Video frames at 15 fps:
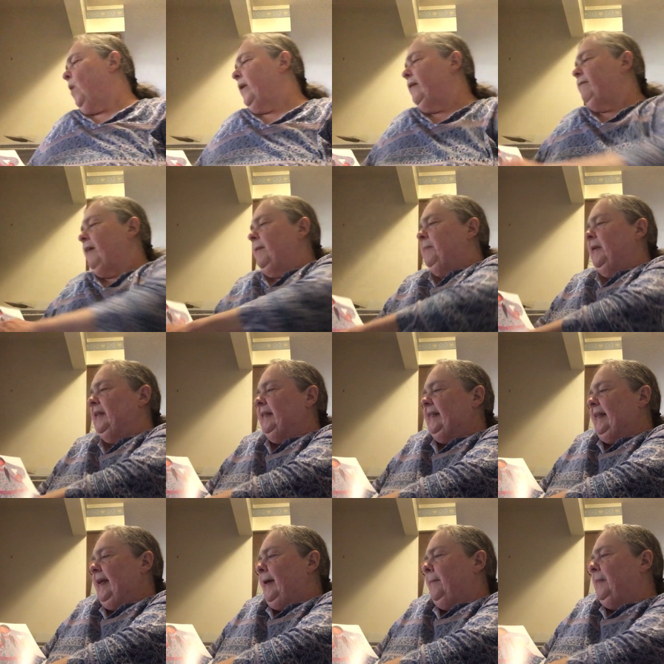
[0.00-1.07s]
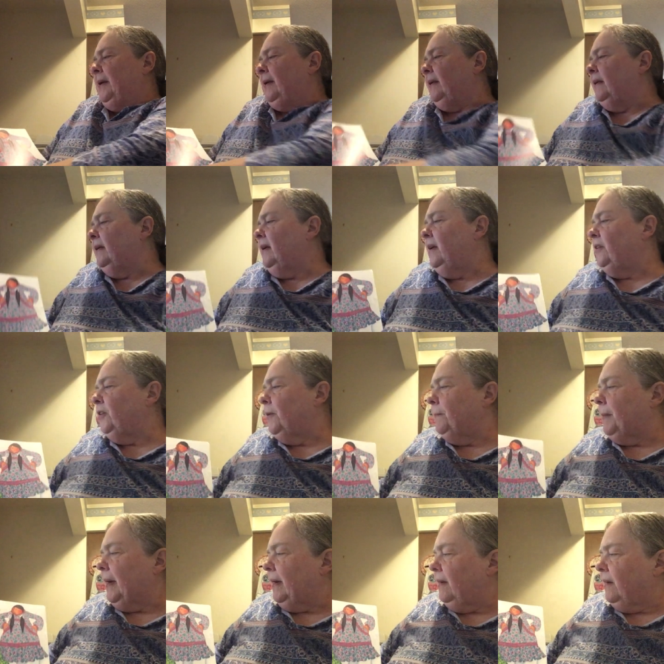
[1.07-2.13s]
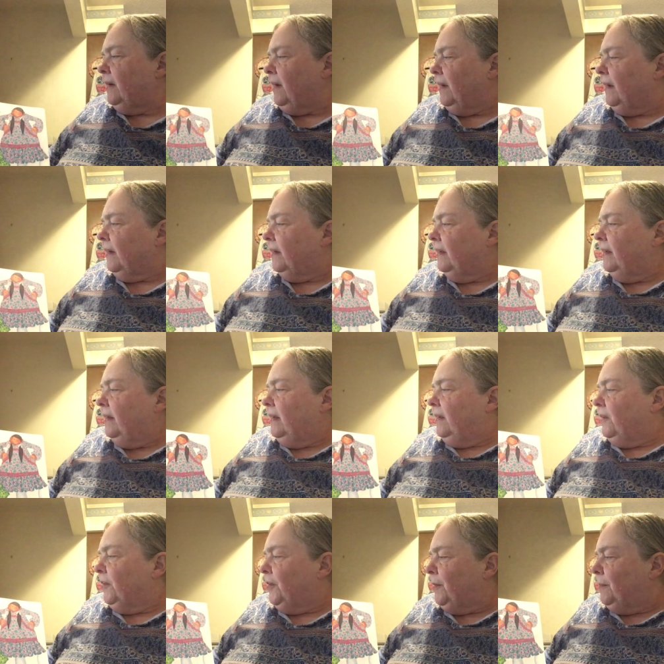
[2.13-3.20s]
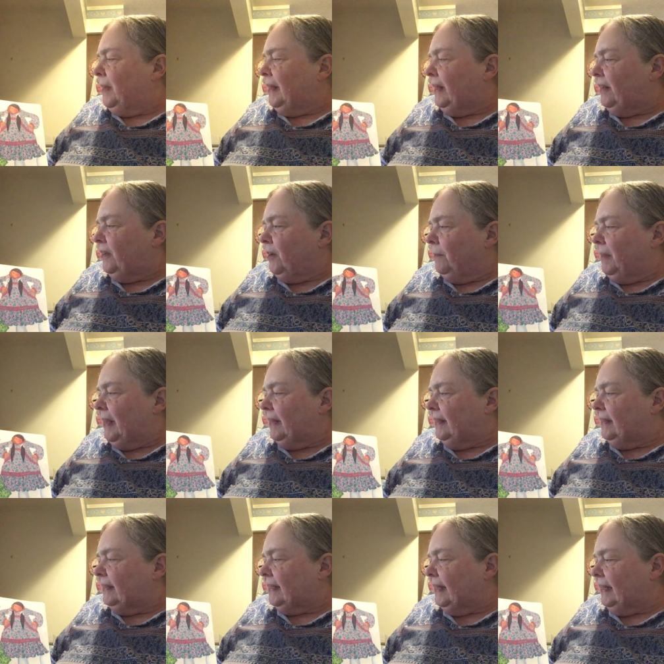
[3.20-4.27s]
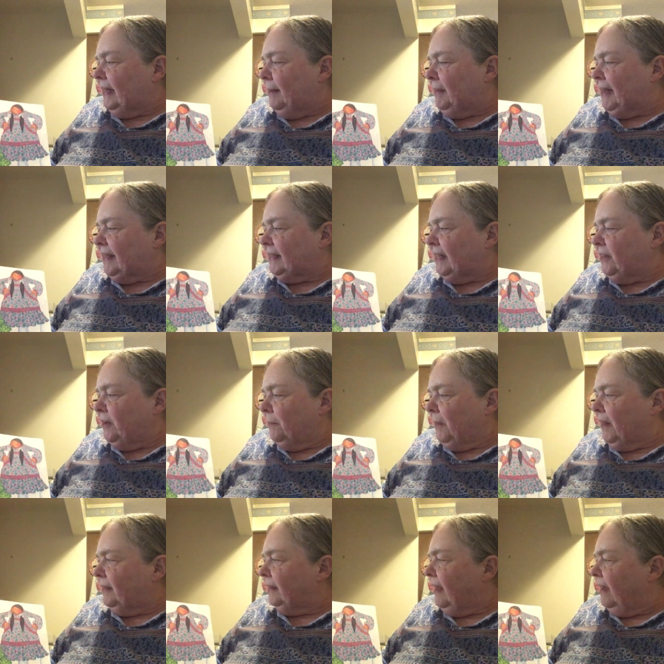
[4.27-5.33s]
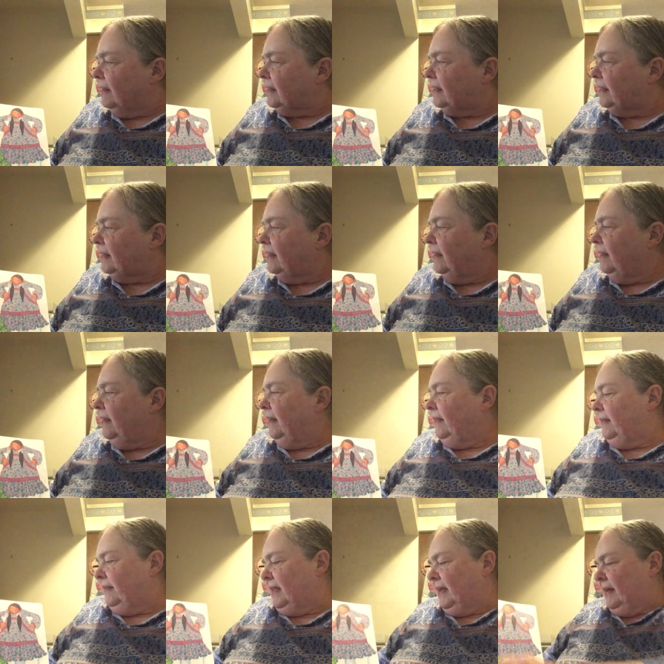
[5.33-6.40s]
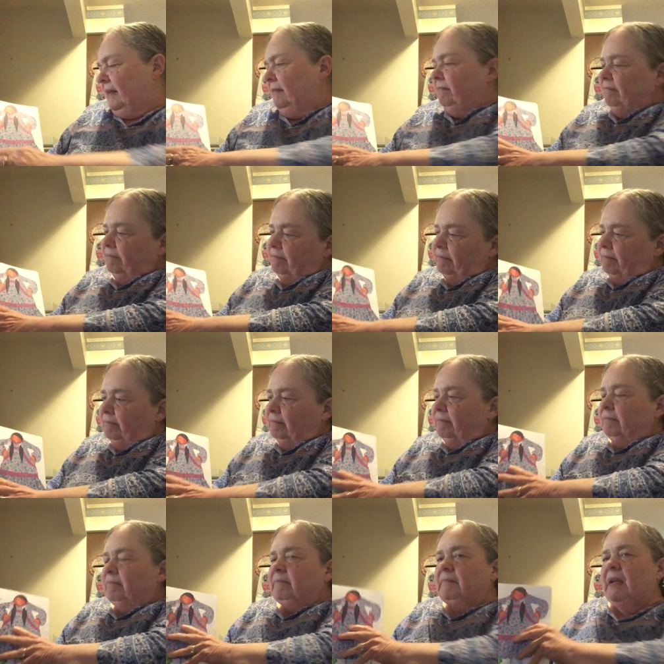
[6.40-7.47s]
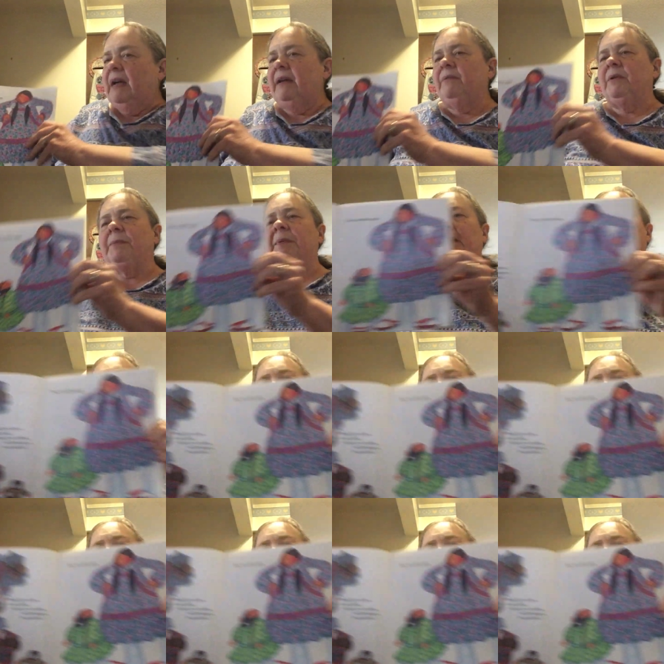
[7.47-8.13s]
What if I put salmon in your parka, ermine in your mittens, and lemmings in your mukluks? Then I would be